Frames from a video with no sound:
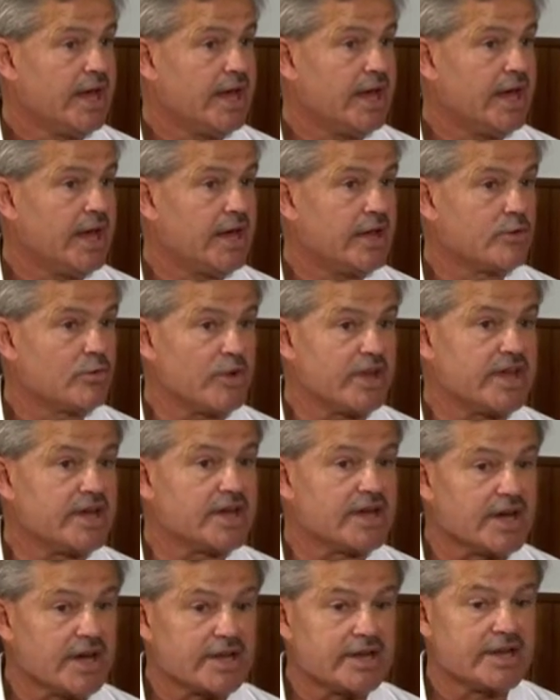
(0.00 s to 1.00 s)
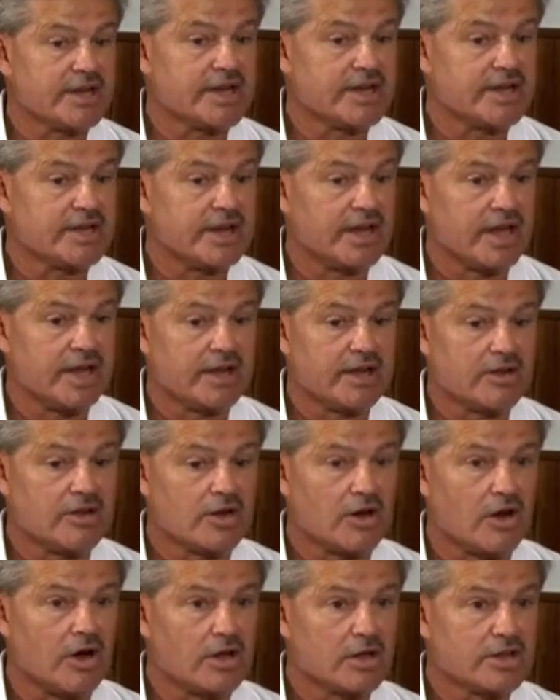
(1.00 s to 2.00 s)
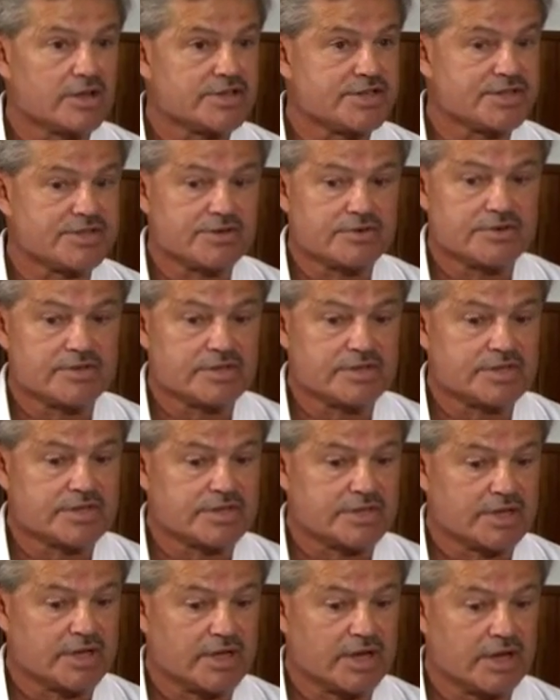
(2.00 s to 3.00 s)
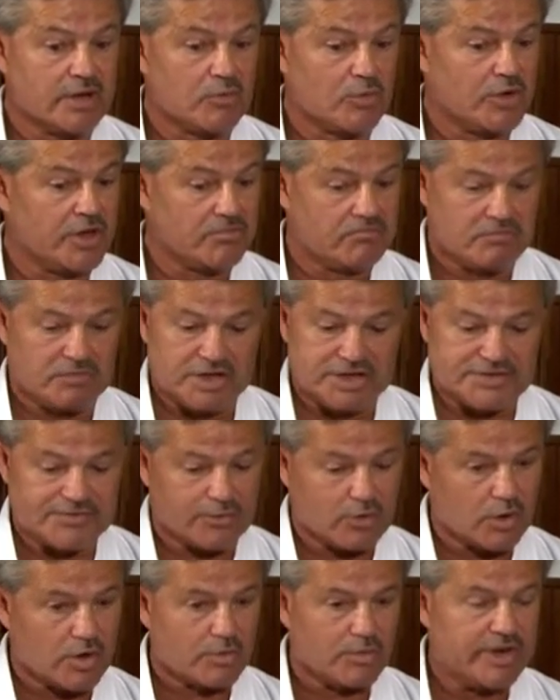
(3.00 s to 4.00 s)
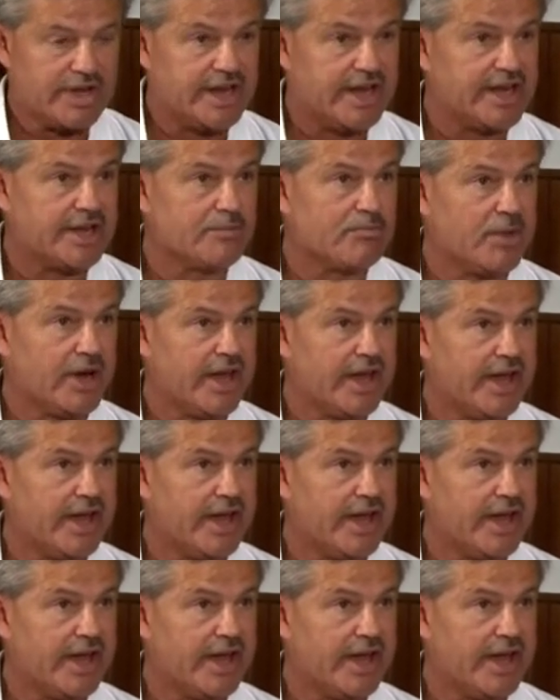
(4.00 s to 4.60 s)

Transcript: And we gutted it, and all our students, uh, we, this floor, we laid it by